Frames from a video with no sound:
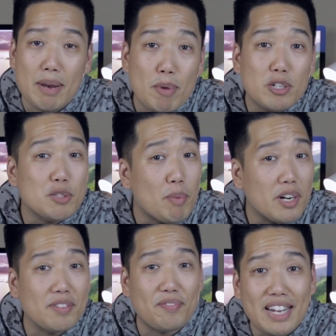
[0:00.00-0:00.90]
And most
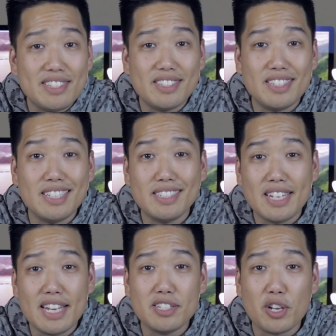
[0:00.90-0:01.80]
smart devices these
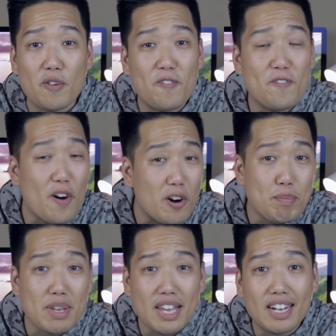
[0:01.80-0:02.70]
days go far
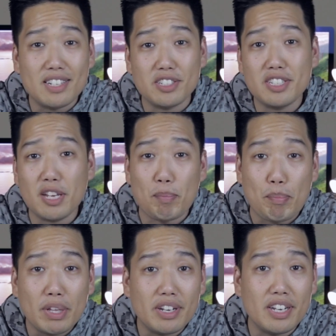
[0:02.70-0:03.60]
beyond just the
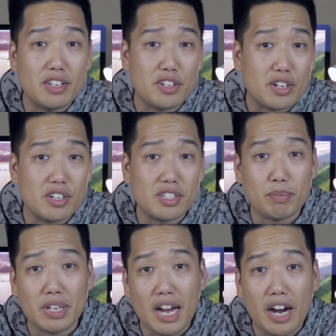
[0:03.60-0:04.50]
ability to turn
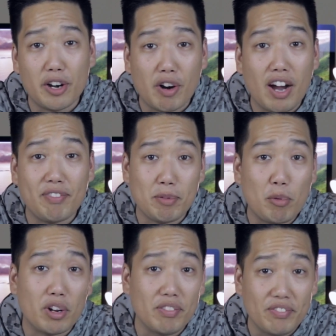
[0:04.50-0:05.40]
something on or off in a
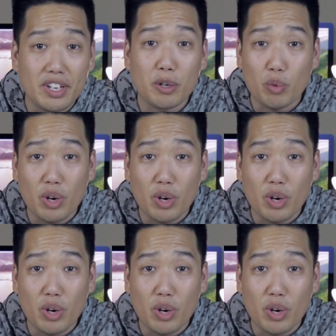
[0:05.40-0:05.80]
more convenient